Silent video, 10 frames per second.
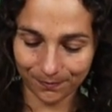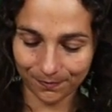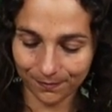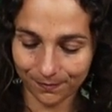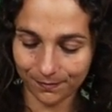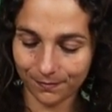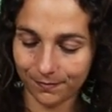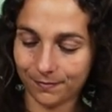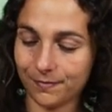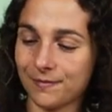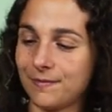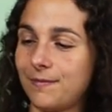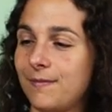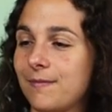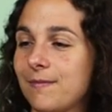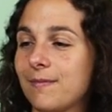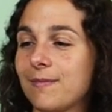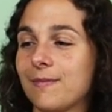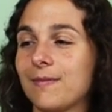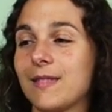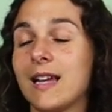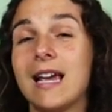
(silence)